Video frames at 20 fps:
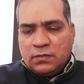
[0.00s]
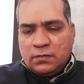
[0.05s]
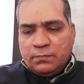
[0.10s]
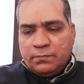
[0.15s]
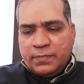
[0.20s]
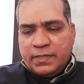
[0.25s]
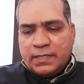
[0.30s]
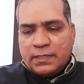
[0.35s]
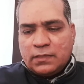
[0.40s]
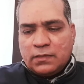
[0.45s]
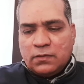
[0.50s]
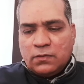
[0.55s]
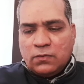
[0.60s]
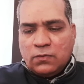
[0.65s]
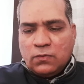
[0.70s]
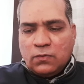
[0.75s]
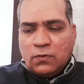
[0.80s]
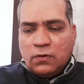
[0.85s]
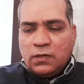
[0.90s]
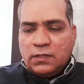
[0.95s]
Make
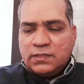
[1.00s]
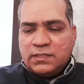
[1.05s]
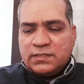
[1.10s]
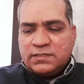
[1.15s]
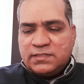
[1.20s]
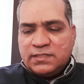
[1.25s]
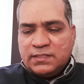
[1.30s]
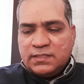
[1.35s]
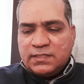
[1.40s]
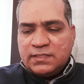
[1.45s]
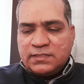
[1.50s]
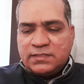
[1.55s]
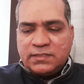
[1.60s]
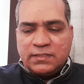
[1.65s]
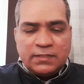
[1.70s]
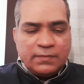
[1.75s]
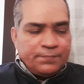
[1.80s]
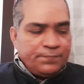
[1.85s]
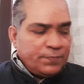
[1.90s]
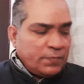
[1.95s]
all the sinners
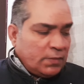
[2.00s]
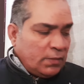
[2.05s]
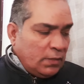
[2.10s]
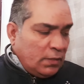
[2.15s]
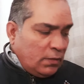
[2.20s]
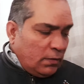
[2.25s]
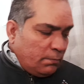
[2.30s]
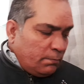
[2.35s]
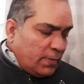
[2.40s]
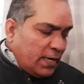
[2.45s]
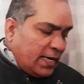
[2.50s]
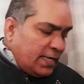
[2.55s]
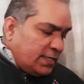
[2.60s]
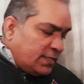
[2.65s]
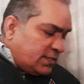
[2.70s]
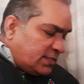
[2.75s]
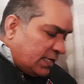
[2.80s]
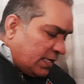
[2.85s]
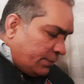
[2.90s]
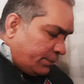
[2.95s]
my
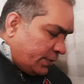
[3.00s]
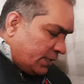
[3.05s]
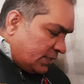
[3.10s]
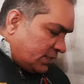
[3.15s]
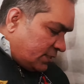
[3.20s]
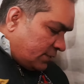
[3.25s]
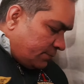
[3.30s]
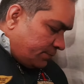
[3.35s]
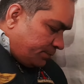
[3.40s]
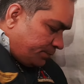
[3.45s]
disciples.